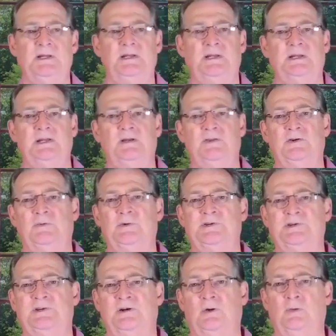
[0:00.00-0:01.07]
You know, there
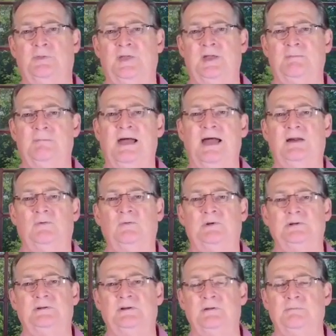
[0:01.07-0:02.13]
was an old thing back
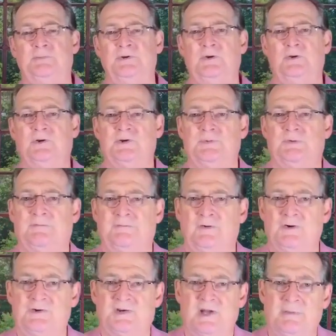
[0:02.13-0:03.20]
when computers were
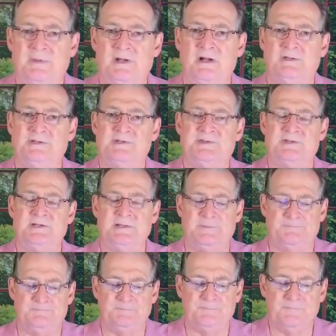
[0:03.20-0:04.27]
first coming on the
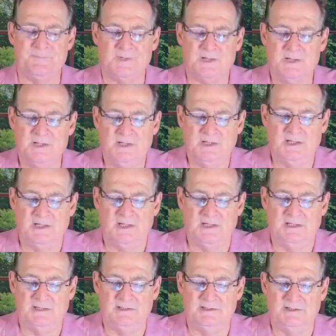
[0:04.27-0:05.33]
scene.
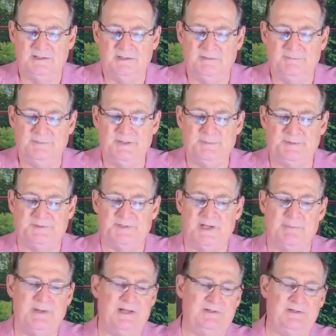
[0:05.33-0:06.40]
Uh, people talk
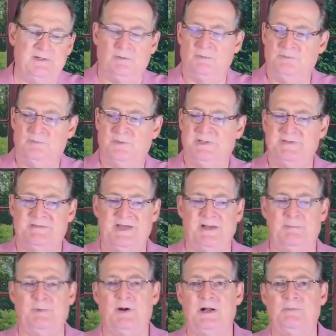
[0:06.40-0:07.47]
about, you know, when they've had a
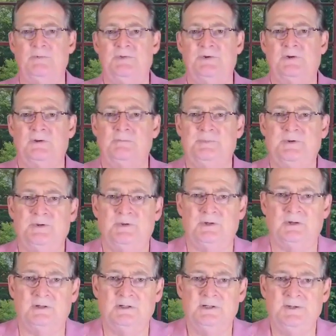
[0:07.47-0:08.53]
problem with their
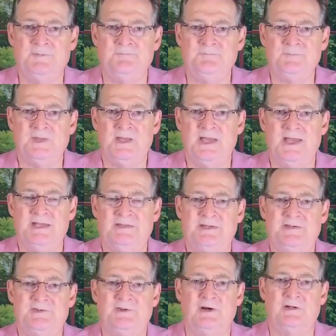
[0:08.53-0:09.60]
computer, and they
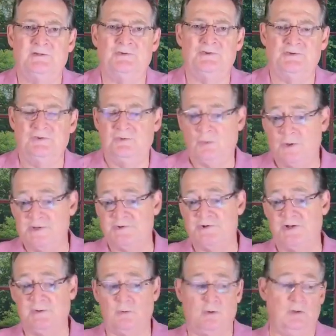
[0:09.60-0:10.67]
start
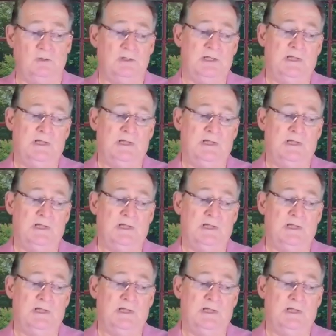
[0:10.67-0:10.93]
questioning, well,